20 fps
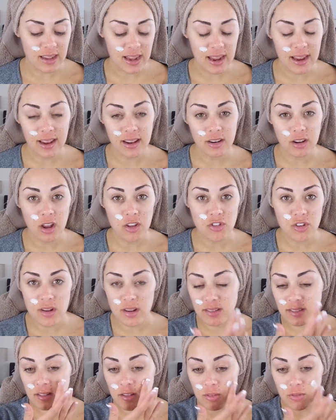and I
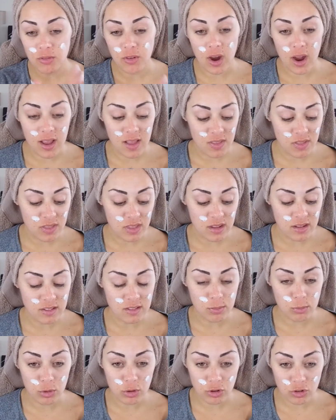just find this
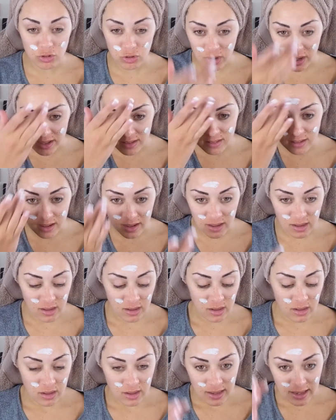moisturiser
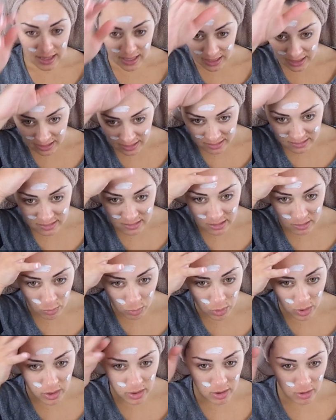is
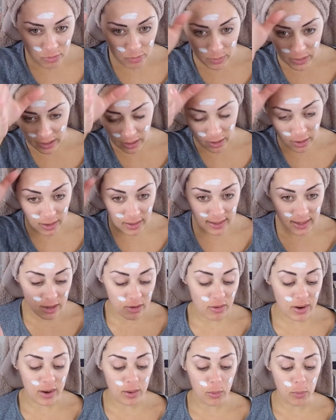one of my holy
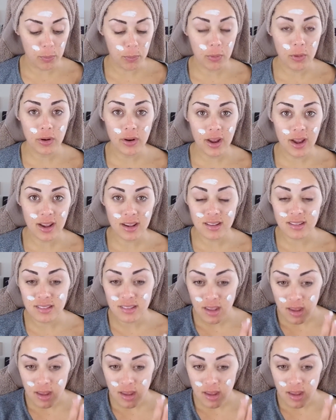grail products.